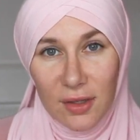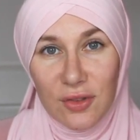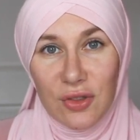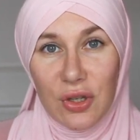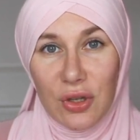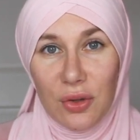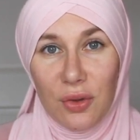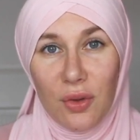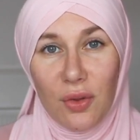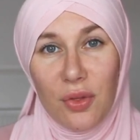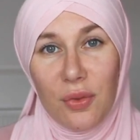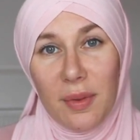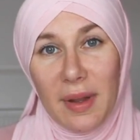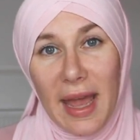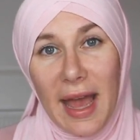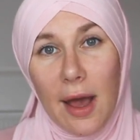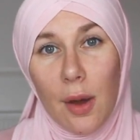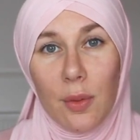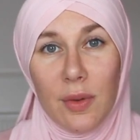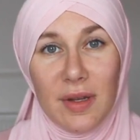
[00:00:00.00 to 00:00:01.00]
2-3
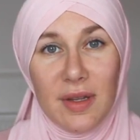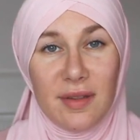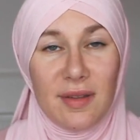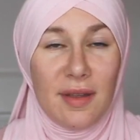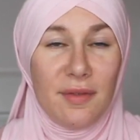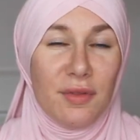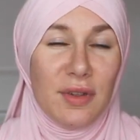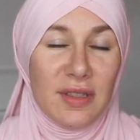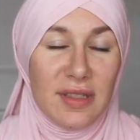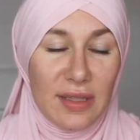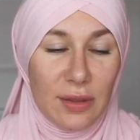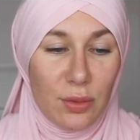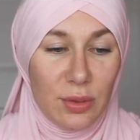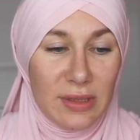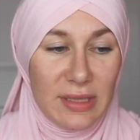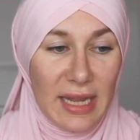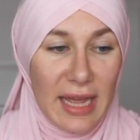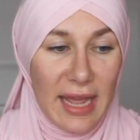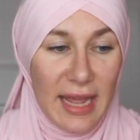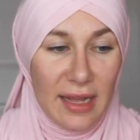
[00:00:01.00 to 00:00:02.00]
hours every single
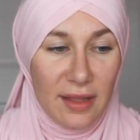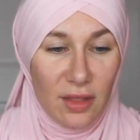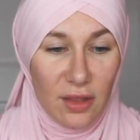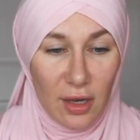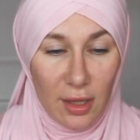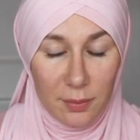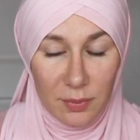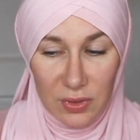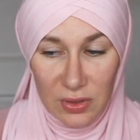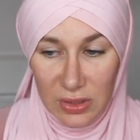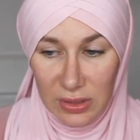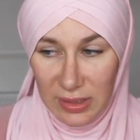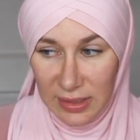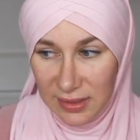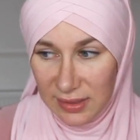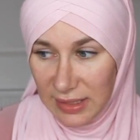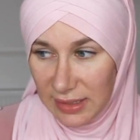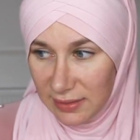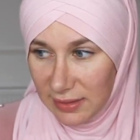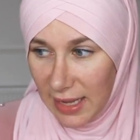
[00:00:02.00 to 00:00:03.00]
day that I'm just going to
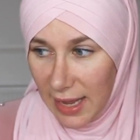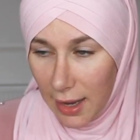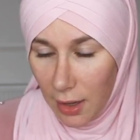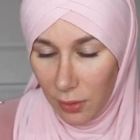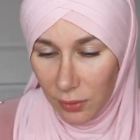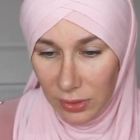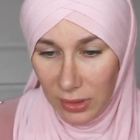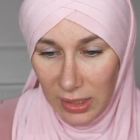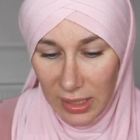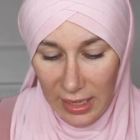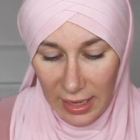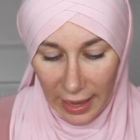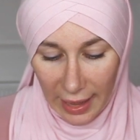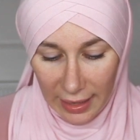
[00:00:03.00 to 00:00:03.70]
sit down